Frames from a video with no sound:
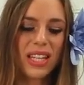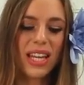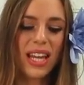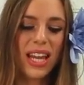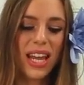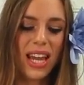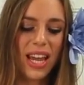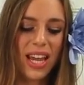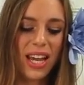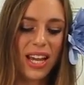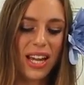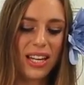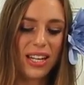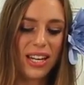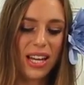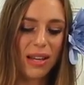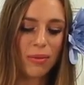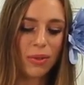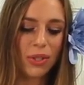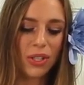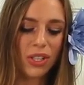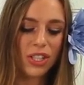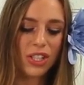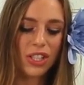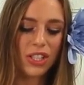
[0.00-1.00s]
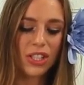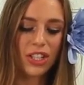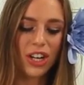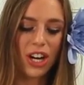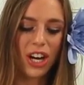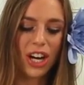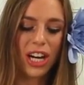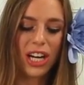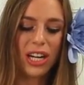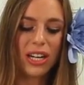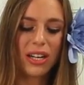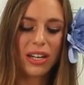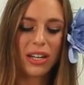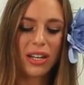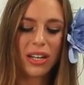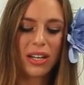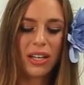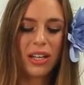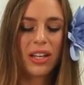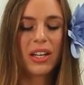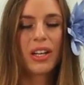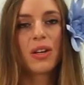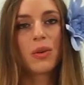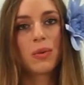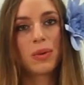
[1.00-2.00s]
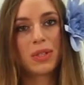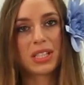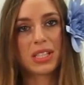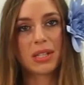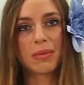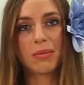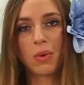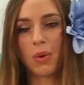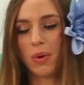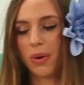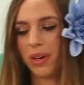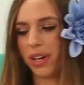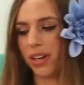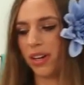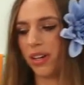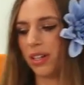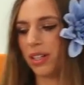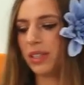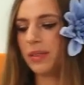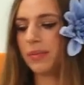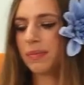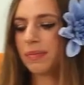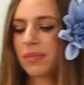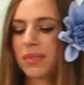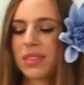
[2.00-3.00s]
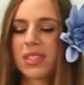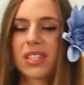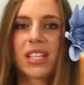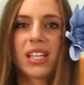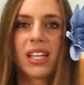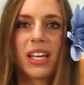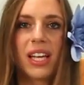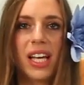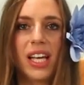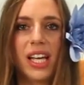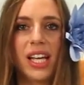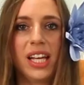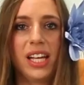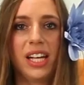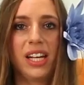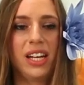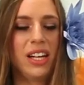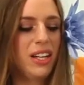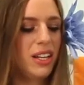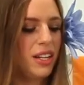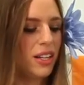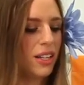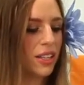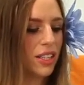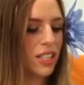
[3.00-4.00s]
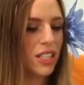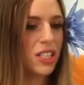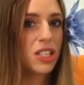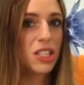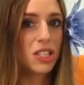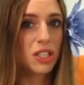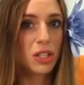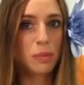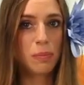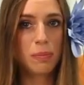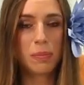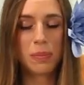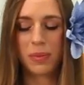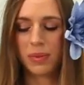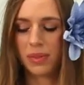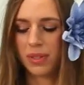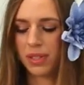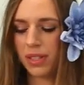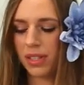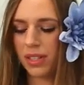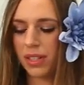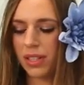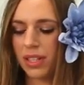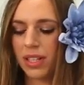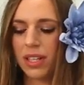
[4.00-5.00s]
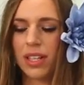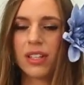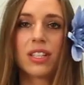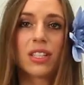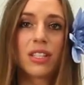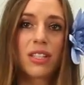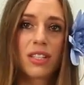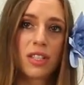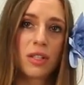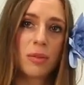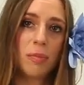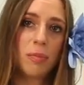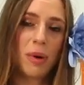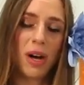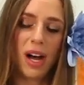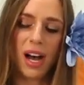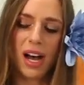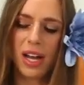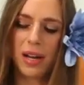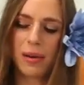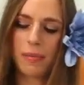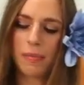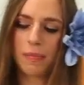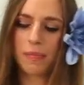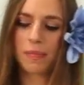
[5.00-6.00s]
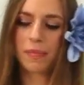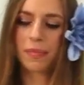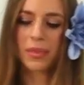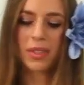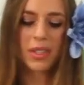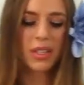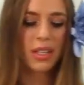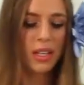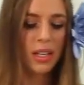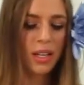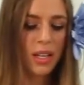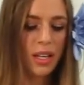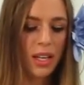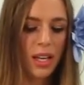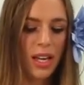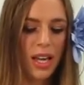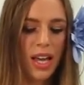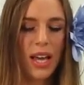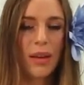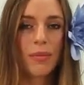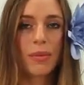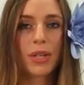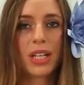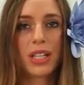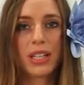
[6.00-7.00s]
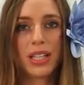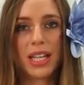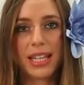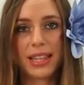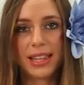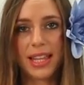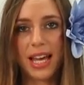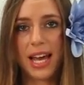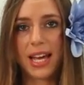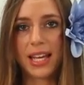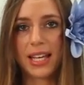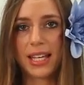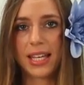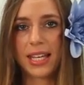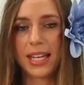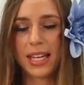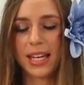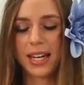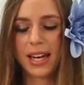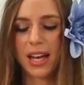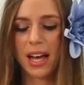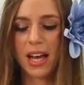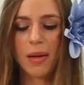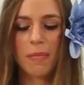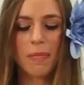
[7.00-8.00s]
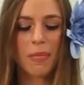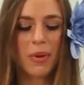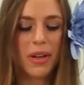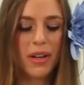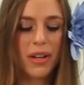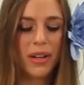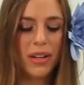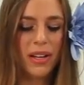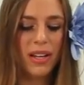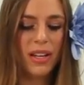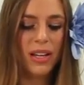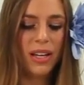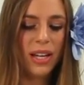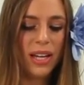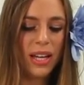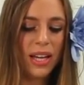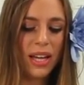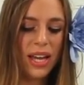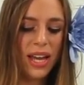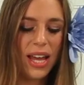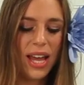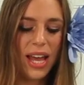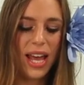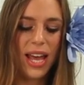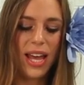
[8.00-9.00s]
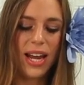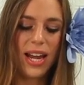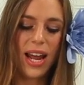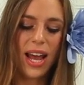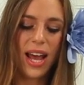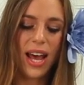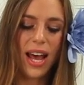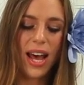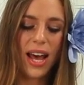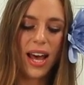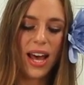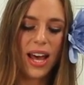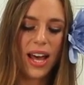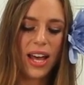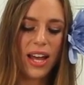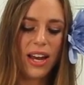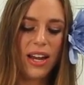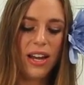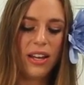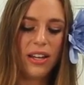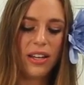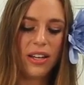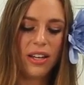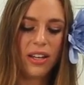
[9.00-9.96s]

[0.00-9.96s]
And I'm gonna start with some oil in the soup, the soup pot. I'm gonna let that heat up and add